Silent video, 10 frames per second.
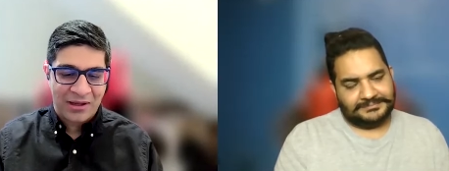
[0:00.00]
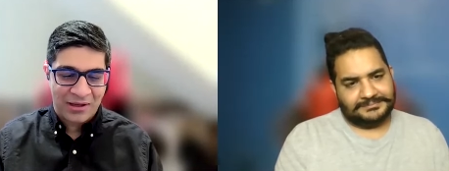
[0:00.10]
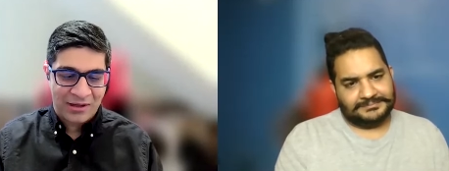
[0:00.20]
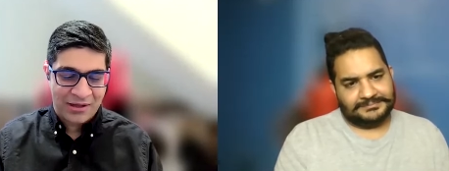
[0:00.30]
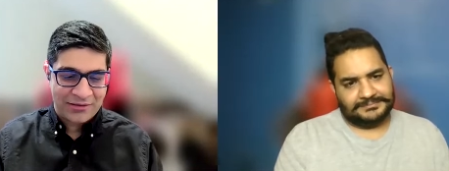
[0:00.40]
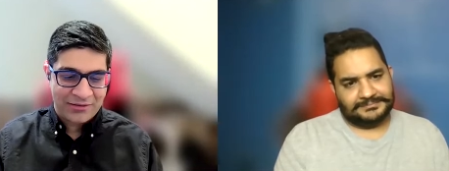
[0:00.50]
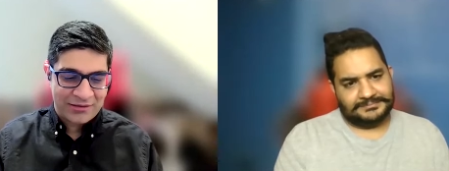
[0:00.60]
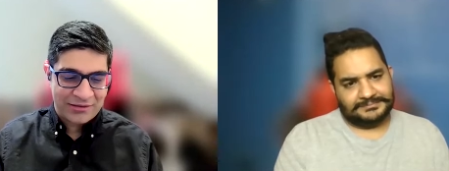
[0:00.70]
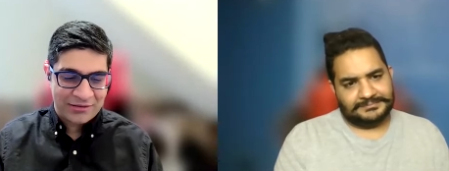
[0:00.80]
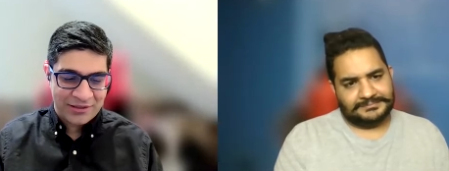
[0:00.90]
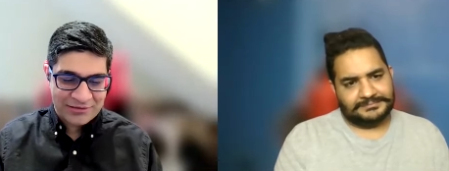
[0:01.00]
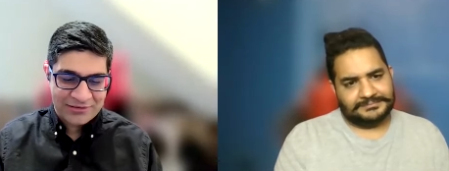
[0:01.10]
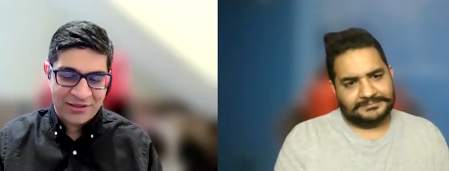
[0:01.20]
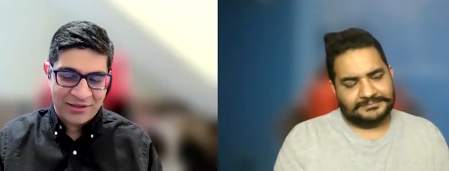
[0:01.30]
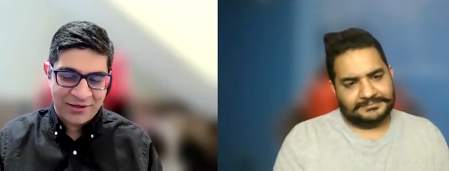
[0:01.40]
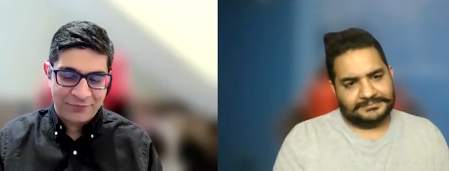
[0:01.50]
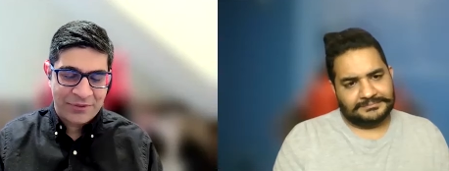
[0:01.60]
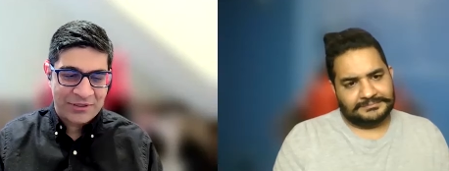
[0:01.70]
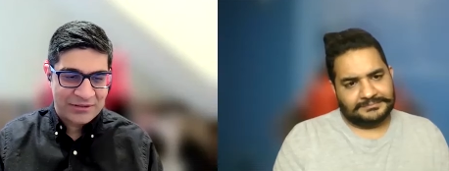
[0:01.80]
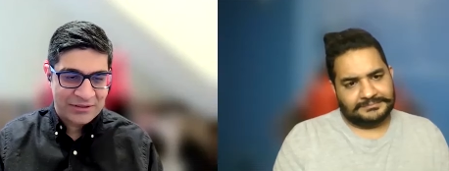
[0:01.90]
Speaker 1: Uh, I think yes, there have
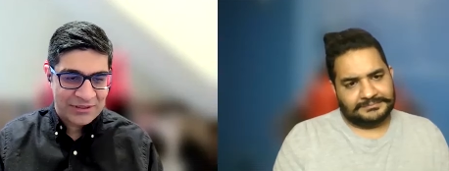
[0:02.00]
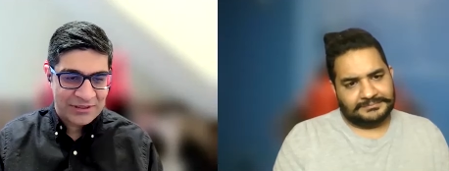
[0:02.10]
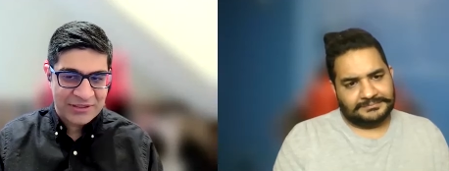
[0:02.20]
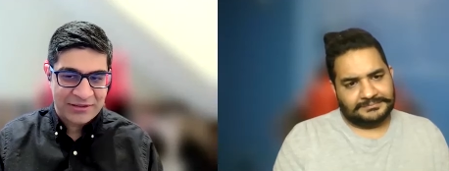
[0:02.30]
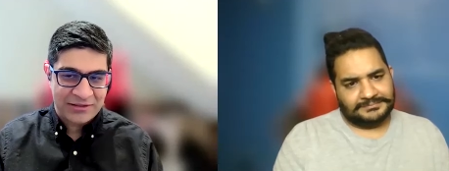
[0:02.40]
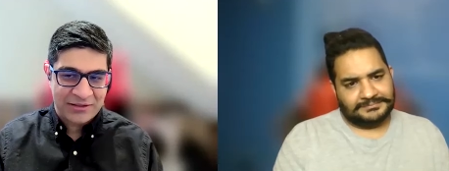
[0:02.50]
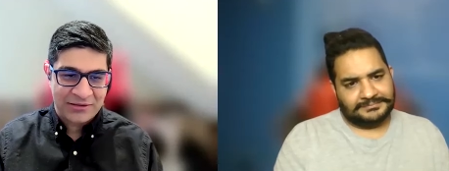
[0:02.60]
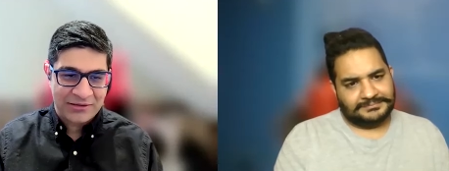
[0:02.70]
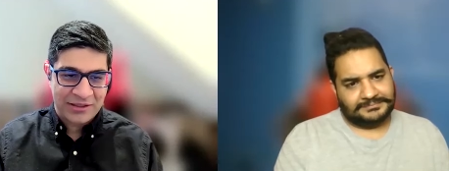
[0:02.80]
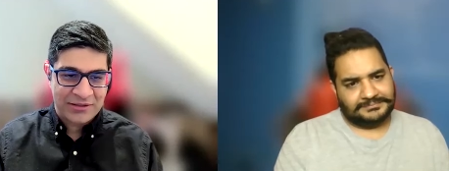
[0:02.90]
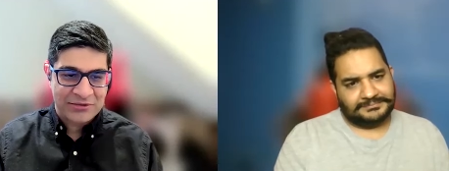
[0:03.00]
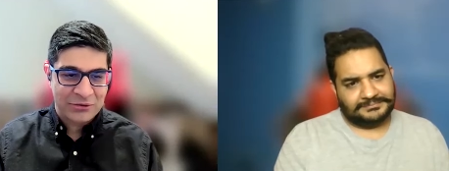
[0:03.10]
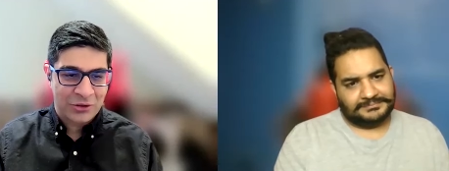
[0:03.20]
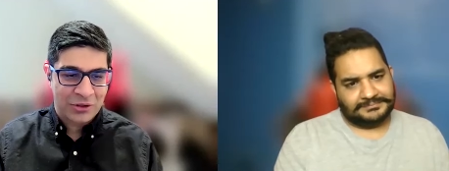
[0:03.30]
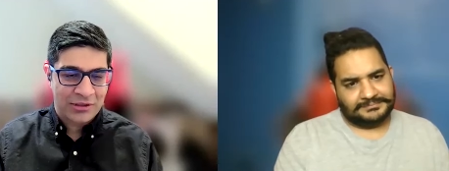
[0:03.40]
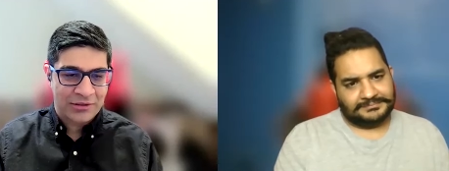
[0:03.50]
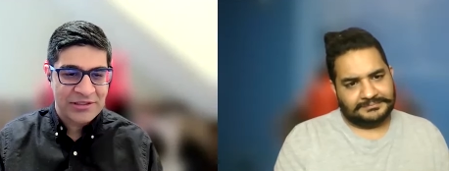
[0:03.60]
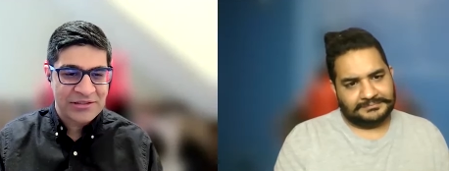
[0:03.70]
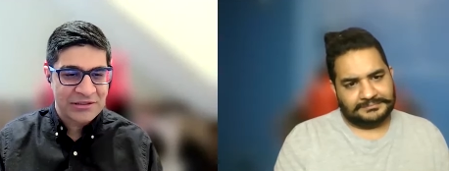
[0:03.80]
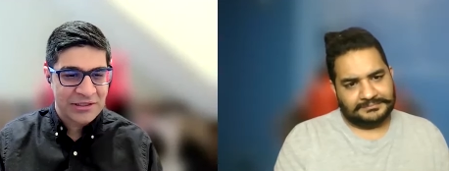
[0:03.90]
been delays. I think there is no,
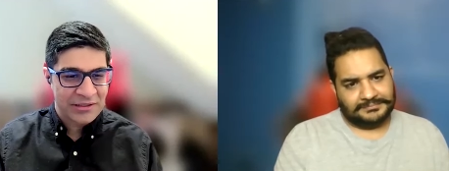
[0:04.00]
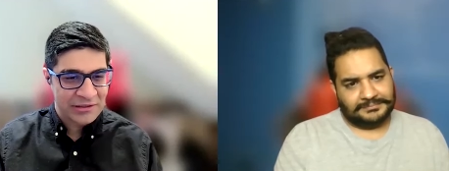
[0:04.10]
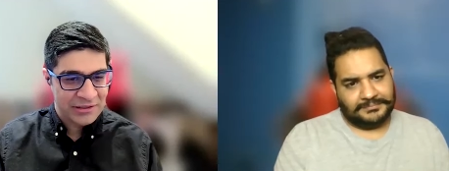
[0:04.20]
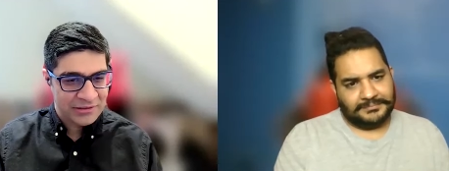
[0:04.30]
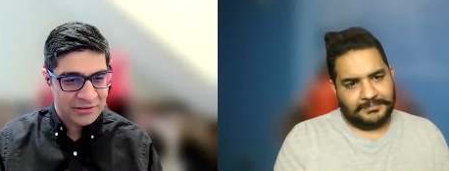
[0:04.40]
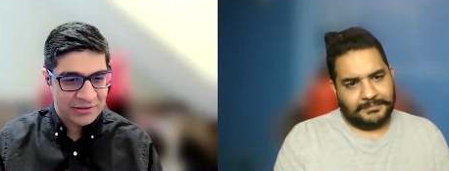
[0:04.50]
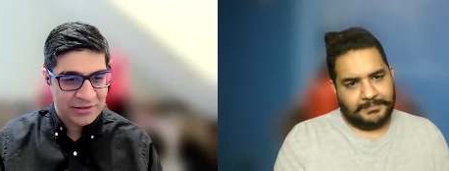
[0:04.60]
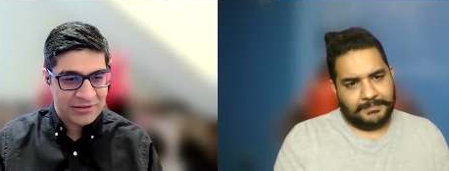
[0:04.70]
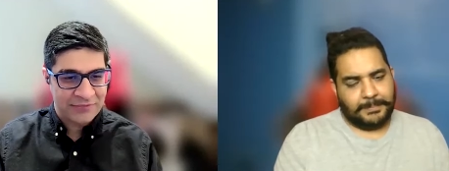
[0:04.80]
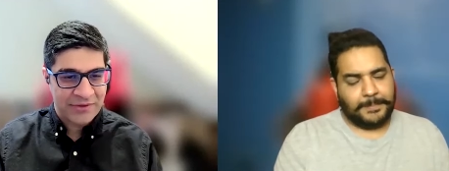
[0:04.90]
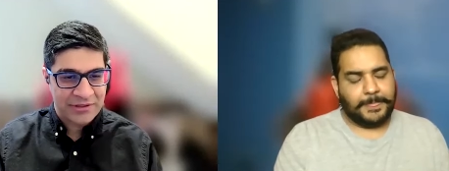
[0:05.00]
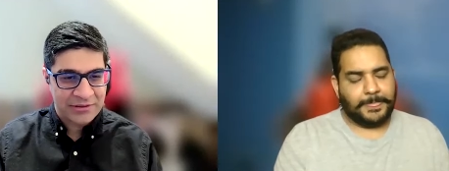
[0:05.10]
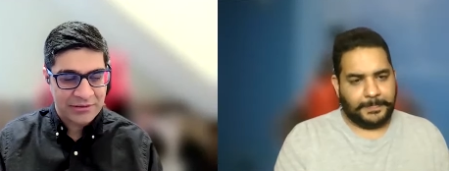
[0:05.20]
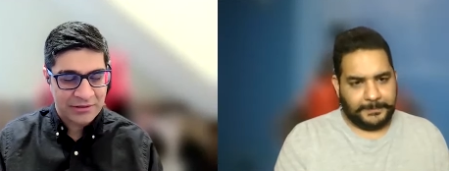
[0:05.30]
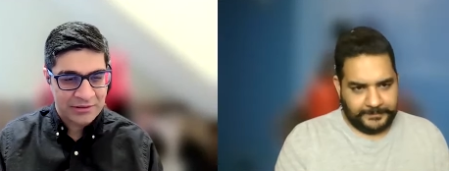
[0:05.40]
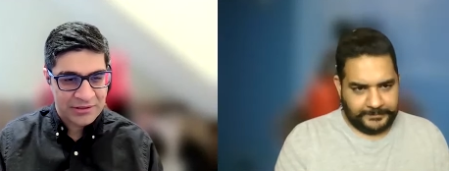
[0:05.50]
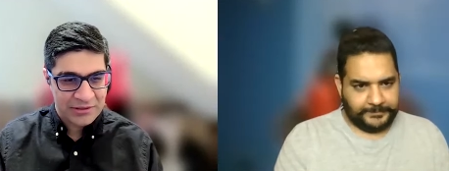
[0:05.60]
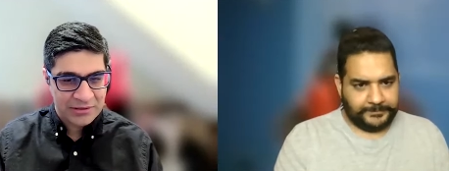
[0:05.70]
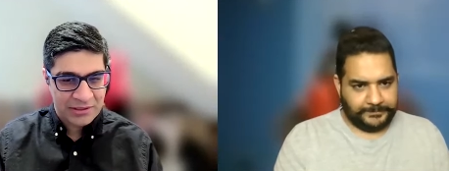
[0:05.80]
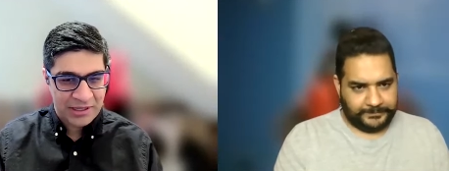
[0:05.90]
risk taking is very
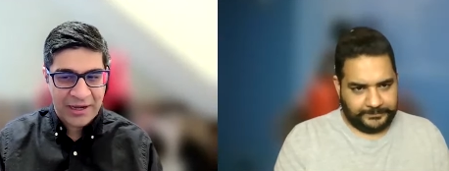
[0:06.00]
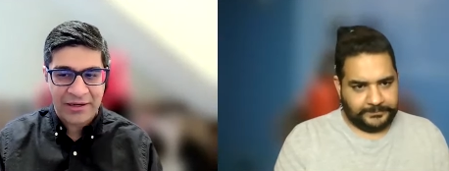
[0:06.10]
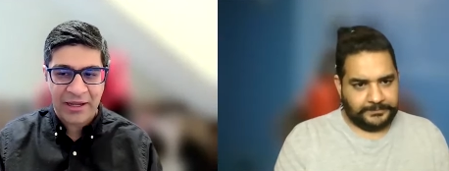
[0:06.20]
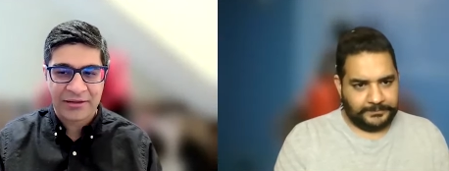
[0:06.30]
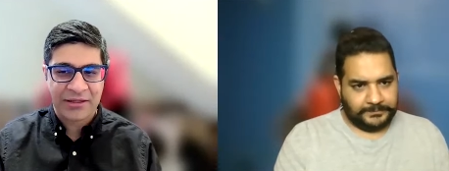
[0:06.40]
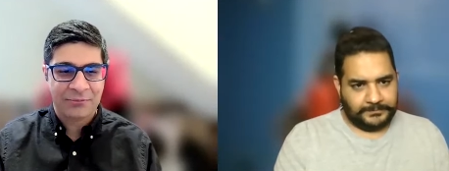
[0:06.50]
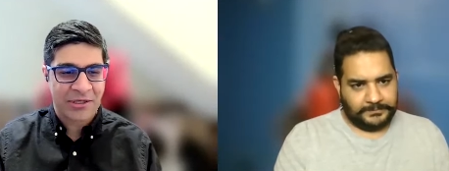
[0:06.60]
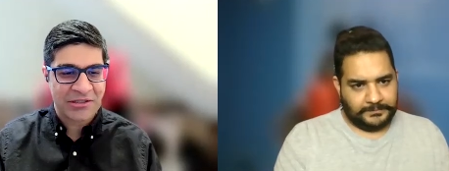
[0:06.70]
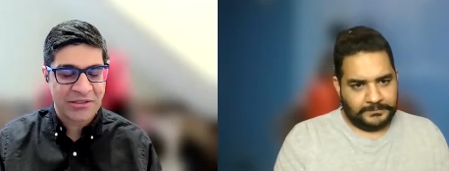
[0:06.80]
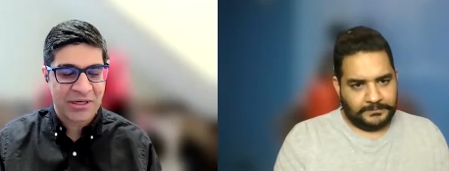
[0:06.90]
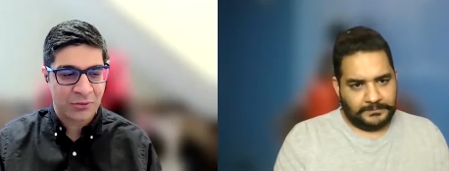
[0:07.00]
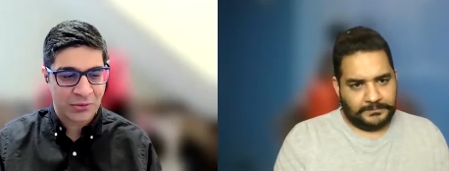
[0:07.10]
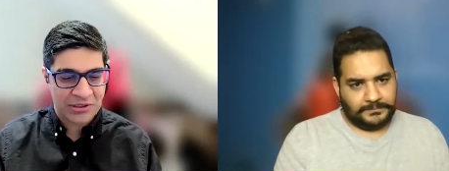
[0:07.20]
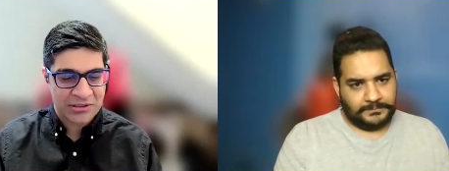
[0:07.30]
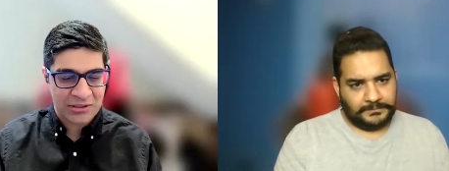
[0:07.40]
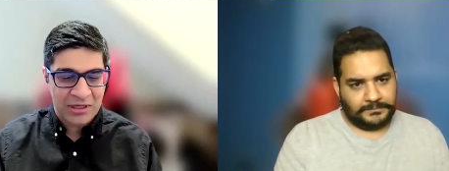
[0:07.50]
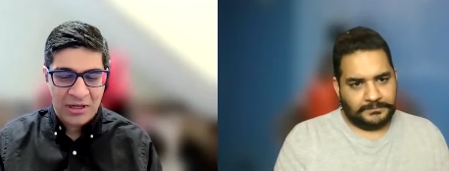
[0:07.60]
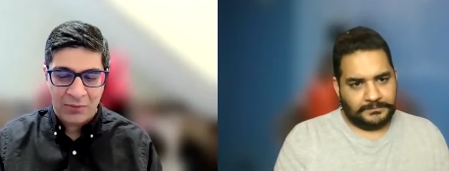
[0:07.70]
tricky and I think budget allocation.